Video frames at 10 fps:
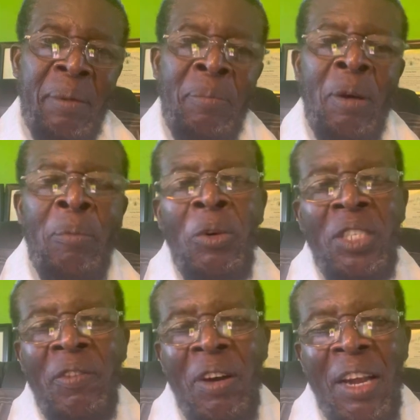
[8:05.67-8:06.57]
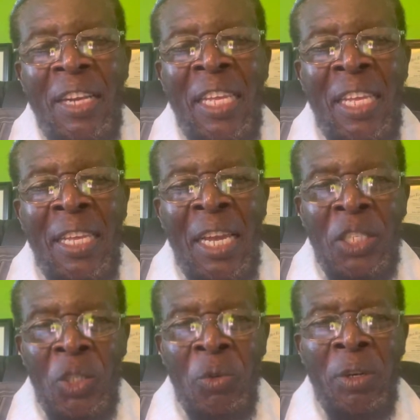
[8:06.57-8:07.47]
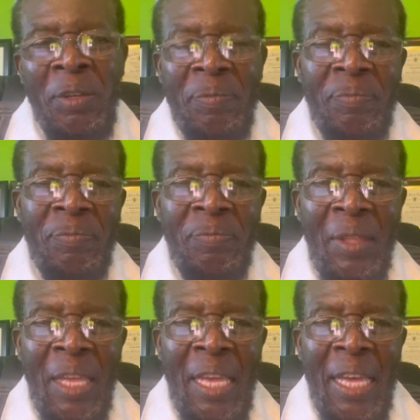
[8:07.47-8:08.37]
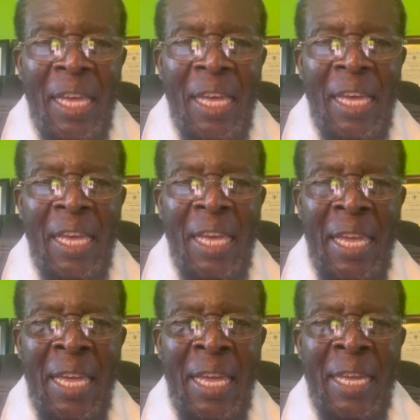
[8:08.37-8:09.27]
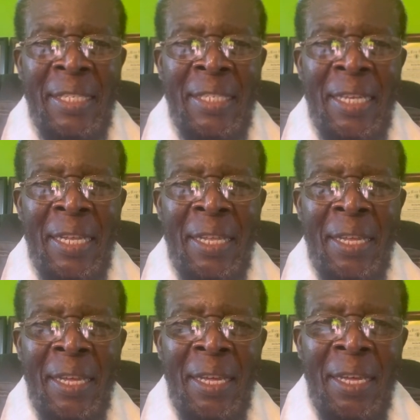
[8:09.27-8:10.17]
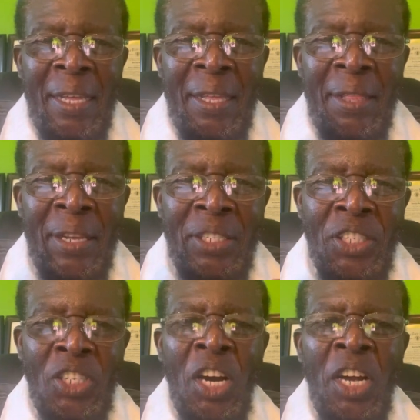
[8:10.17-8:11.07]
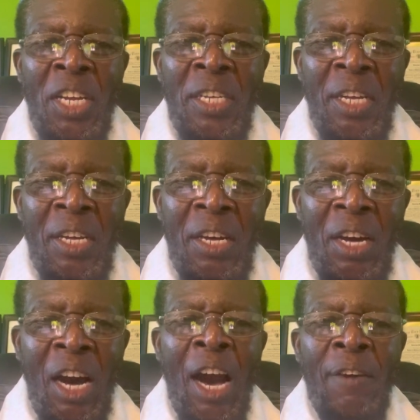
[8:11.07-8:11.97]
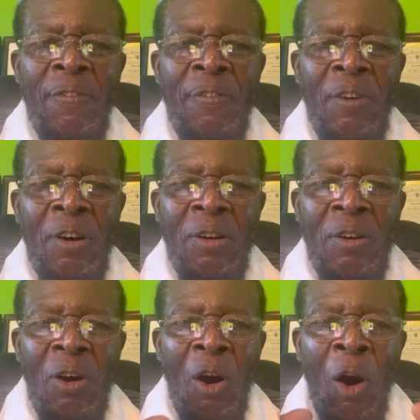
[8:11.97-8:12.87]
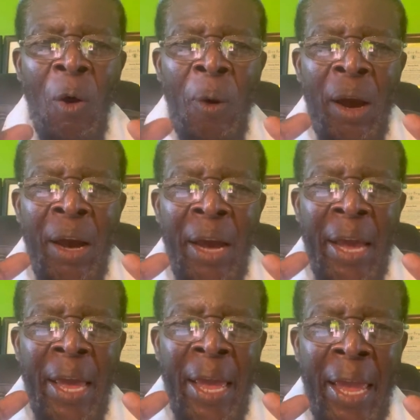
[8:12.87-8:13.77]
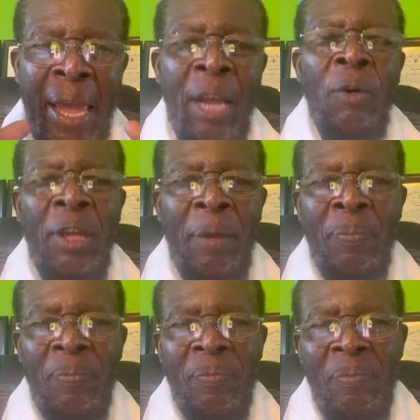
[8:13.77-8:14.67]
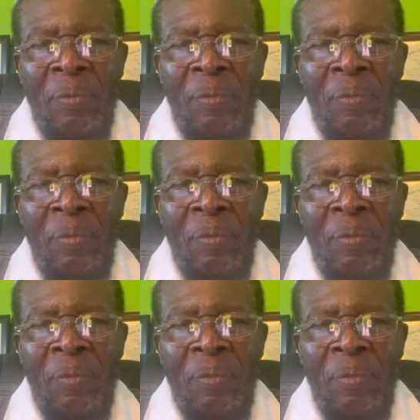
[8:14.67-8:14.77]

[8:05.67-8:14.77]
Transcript: But most of all, he, Yeshua, he is the son of our Elohim.